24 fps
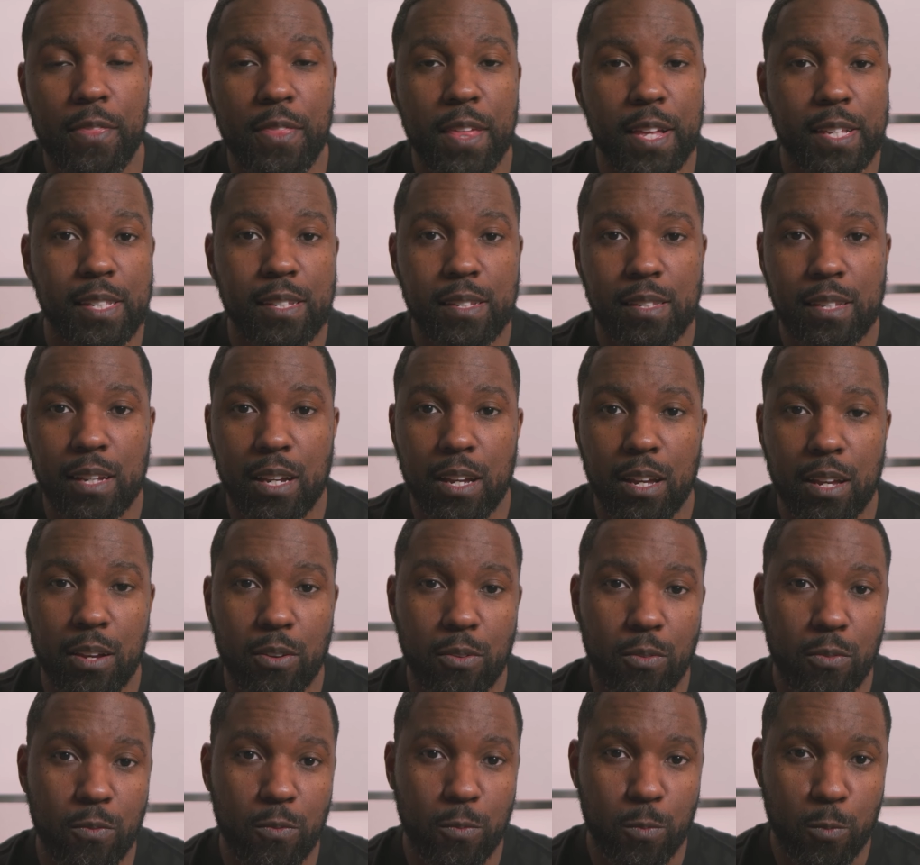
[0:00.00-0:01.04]
This is a
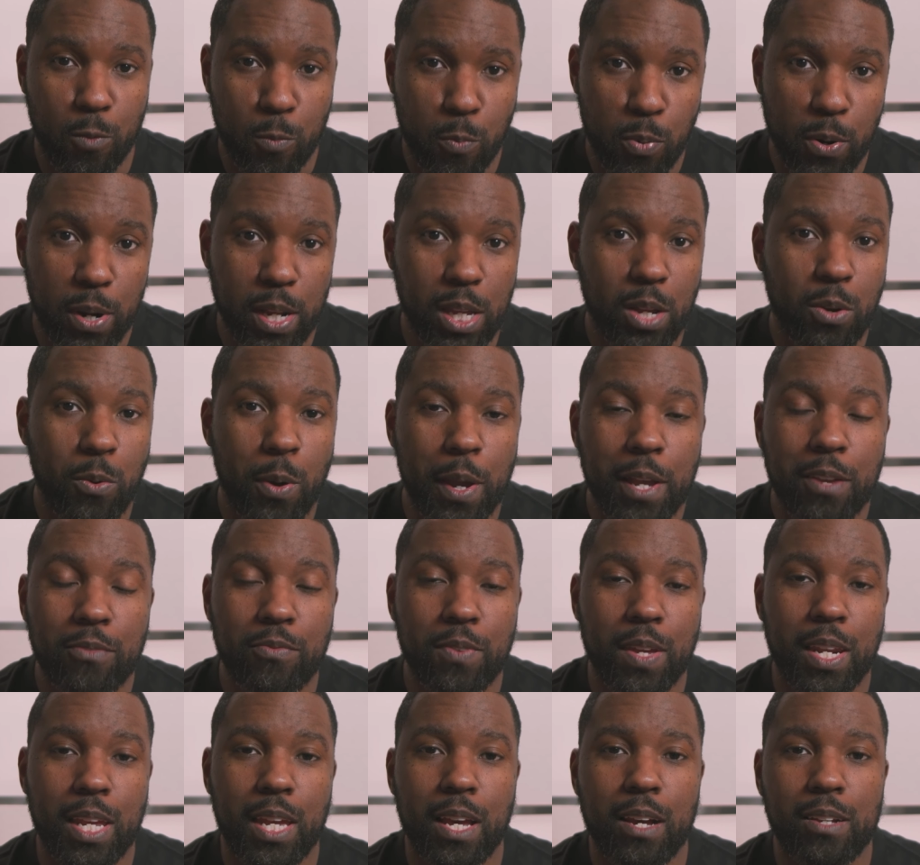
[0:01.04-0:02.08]
pretty quick
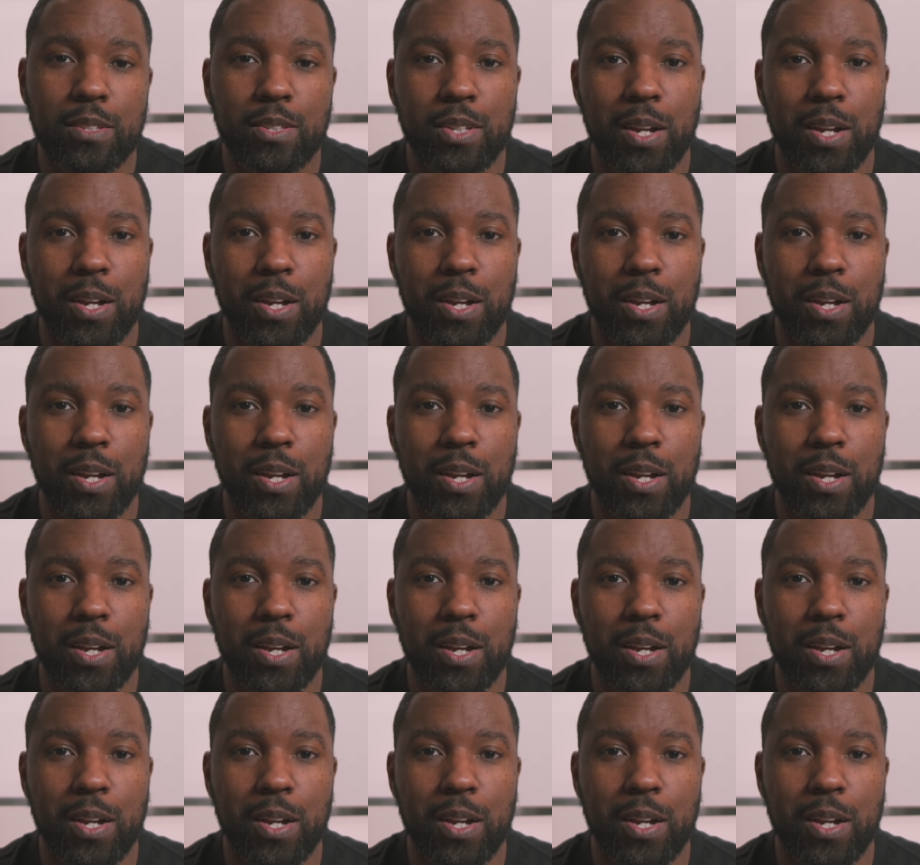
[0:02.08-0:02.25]
video,